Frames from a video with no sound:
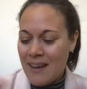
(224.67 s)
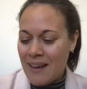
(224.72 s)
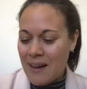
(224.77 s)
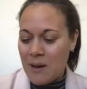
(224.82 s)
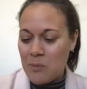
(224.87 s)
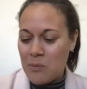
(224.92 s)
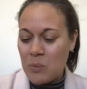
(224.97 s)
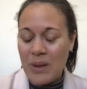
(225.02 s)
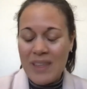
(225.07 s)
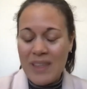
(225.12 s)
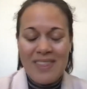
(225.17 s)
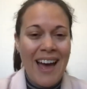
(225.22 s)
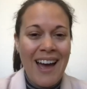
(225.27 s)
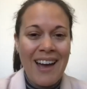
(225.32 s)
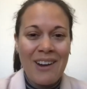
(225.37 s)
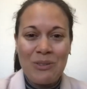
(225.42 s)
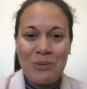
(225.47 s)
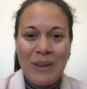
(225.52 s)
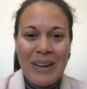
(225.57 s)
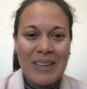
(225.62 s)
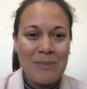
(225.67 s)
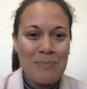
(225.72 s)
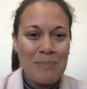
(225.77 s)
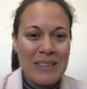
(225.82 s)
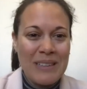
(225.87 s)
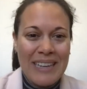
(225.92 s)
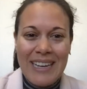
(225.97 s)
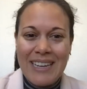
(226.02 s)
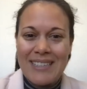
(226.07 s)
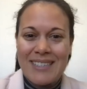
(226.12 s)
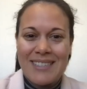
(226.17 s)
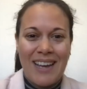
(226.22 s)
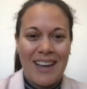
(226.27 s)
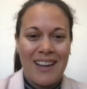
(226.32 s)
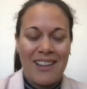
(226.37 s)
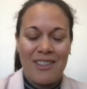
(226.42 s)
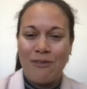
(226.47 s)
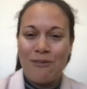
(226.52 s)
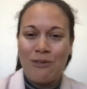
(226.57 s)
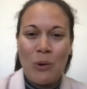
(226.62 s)
With that, Rick, please,
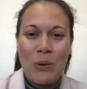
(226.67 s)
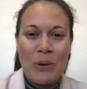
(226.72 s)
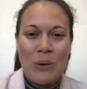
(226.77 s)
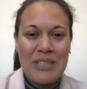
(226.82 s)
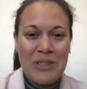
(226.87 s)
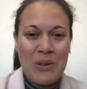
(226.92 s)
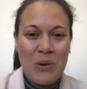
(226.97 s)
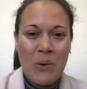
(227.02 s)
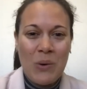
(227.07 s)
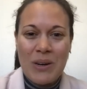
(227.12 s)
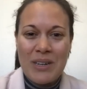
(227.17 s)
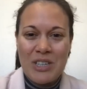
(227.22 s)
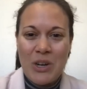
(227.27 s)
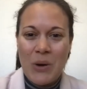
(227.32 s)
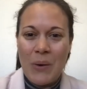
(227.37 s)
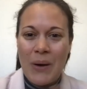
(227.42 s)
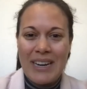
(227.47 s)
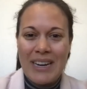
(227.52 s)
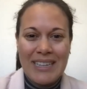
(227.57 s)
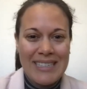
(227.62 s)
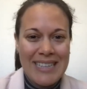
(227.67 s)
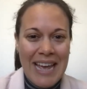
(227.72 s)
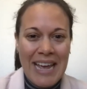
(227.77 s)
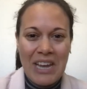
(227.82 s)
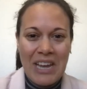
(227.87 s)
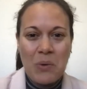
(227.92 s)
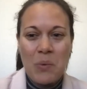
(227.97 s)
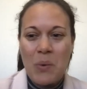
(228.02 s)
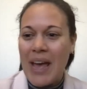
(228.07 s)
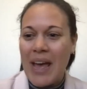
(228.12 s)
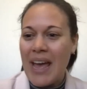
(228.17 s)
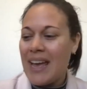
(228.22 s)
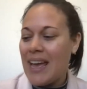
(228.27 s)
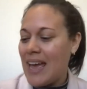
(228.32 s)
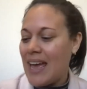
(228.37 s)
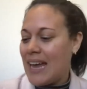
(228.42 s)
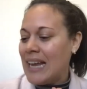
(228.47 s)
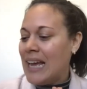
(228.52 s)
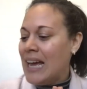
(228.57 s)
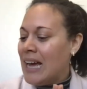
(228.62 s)
the floor is yours. Go ahead and take it away.
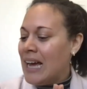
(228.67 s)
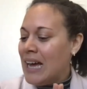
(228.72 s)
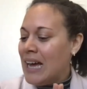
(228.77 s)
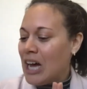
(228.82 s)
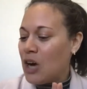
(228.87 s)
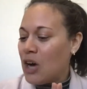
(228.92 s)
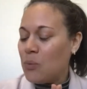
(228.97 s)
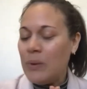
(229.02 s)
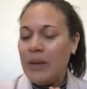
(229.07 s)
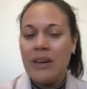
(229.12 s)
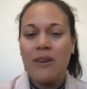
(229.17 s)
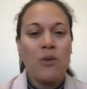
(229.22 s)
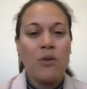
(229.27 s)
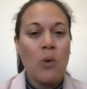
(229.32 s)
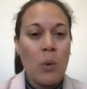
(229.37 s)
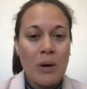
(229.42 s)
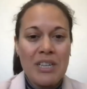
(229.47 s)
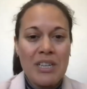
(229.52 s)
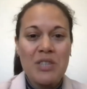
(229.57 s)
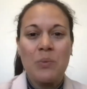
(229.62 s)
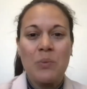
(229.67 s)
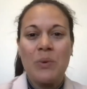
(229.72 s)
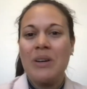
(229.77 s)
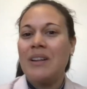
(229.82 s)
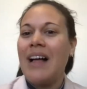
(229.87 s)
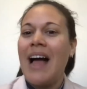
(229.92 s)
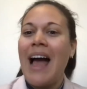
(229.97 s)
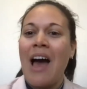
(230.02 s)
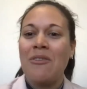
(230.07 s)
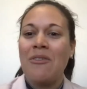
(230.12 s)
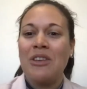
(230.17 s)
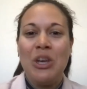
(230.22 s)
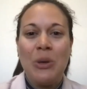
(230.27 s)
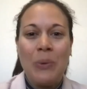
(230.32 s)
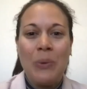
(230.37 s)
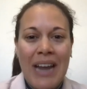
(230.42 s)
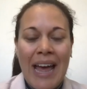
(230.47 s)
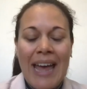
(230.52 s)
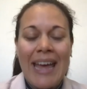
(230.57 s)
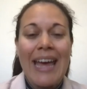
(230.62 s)
And we, of course, will have
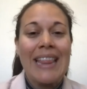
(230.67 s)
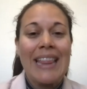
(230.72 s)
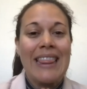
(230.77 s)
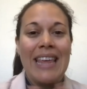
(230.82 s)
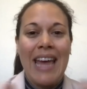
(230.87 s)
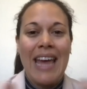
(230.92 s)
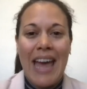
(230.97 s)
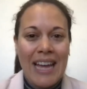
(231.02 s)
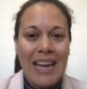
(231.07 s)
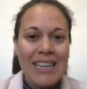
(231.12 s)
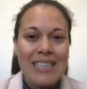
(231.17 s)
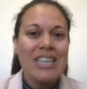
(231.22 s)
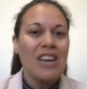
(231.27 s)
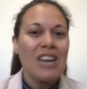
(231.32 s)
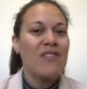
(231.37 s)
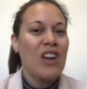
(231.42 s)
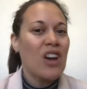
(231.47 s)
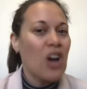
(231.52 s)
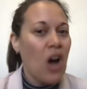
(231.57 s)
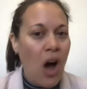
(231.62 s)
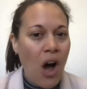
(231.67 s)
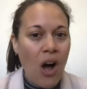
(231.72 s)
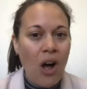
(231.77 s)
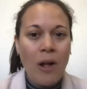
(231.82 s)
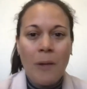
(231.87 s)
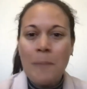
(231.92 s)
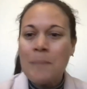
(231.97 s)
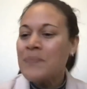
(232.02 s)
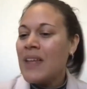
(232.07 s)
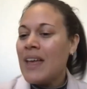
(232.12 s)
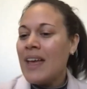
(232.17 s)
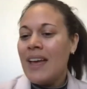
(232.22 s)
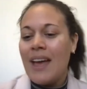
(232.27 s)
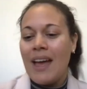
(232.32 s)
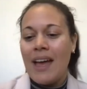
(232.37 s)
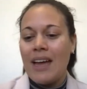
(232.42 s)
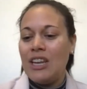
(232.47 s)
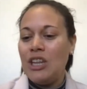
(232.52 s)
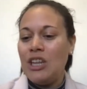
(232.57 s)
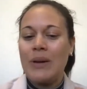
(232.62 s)
Q&A at the end of the call.
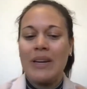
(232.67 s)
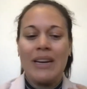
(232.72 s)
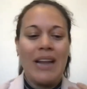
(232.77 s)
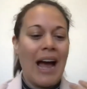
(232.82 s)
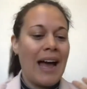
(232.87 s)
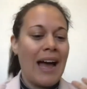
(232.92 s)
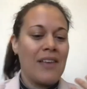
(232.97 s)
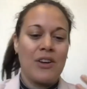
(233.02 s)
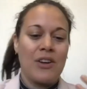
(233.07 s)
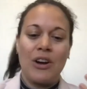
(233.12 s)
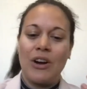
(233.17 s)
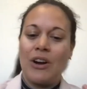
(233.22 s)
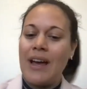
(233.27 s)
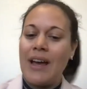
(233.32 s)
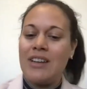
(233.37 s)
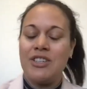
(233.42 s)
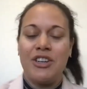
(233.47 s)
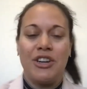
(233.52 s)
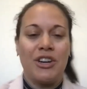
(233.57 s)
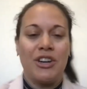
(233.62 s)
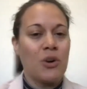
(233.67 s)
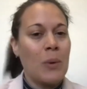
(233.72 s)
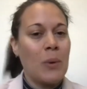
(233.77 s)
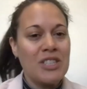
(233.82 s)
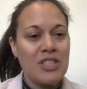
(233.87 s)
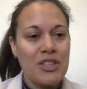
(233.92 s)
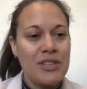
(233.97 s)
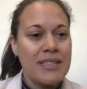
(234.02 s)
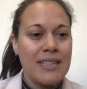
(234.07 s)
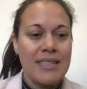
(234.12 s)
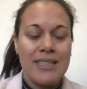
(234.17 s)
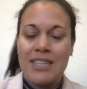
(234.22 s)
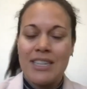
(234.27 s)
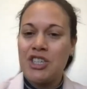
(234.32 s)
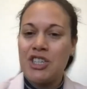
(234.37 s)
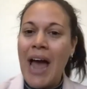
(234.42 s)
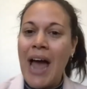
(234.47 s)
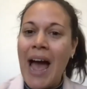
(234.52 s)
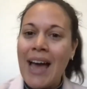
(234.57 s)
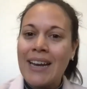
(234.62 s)
And you can either enter your questions into
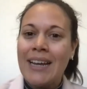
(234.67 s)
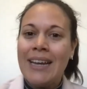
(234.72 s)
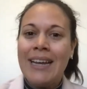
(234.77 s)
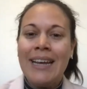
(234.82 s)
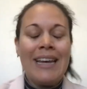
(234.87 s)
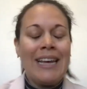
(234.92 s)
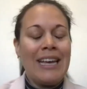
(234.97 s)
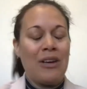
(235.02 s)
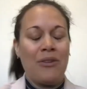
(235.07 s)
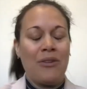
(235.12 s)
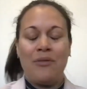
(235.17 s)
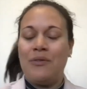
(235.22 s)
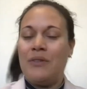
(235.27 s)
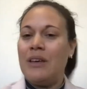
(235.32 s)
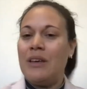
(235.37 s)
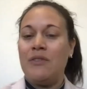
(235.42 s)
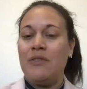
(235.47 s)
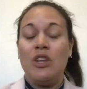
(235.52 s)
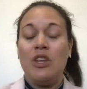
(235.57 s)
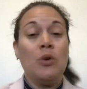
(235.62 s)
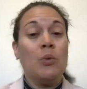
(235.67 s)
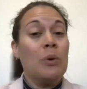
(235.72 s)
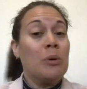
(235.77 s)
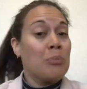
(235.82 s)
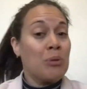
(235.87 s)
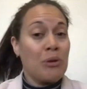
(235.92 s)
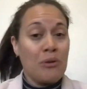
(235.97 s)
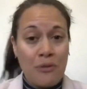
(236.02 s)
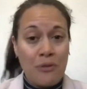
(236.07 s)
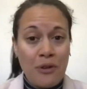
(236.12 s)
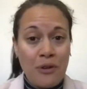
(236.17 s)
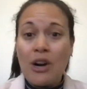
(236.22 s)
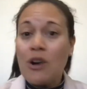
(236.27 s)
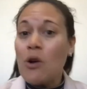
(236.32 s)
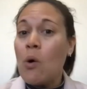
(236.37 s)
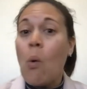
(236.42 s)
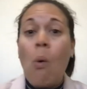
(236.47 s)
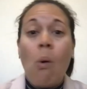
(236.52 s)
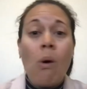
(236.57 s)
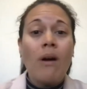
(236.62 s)
chat if you would
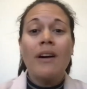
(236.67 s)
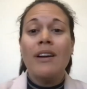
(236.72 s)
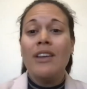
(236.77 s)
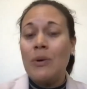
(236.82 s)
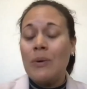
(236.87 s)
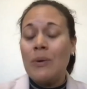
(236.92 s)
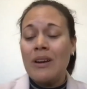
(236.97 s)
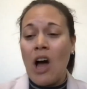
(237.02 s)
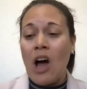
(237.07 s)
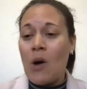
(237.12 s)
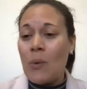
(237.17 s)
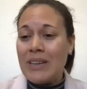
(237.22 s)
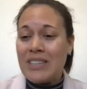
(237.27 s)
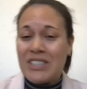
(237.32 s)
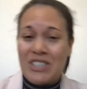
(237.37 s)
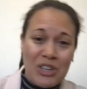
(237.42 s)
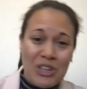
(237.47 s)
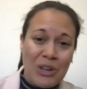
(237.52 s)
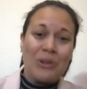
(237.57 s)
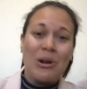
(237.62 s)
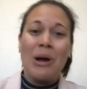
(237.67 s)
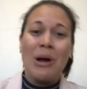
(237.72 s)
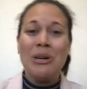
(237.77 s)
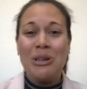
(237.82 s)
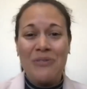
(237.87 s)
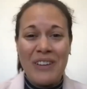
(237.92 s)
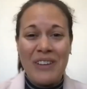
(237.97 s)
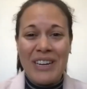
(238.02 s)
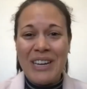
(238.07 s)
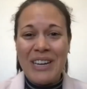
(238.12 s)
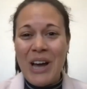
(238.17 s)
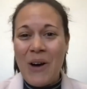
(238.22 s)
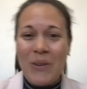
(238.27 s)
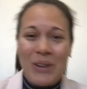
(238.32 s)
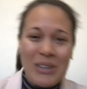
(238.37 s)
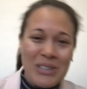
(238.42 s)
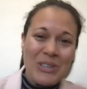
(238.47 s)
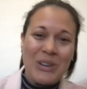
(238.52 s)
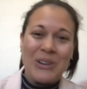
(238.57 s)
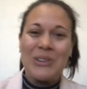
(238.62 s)
prefer, or you can always turn on your video
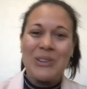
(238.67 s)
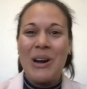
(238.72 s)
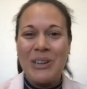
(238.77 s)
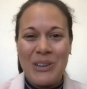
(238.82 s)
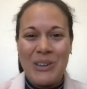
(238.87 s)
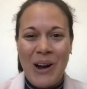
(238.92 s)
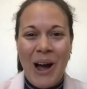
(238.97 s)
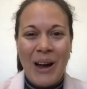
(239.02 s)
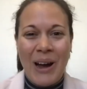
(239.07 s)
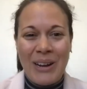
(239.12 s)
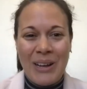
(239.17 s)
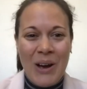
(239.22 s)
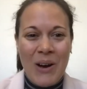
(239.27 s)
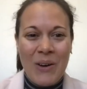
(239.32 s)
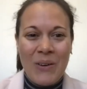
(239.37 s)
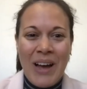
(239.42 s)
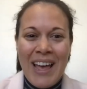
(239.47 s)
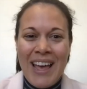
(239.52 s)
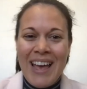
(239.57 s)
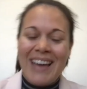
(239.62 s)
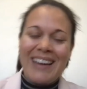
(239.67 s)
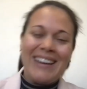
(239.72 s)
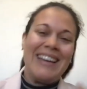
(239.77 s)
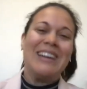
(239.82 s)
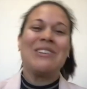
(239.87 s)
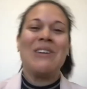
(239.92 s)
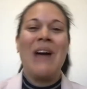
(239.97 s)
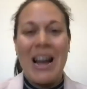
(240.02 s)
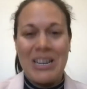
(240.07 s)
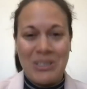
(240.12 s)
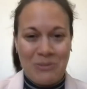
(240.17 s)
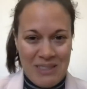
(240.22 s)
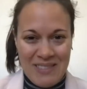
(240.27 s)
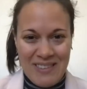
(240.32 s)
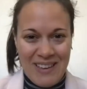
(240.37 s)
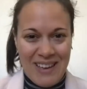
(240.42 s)
and turn on your audio and interact with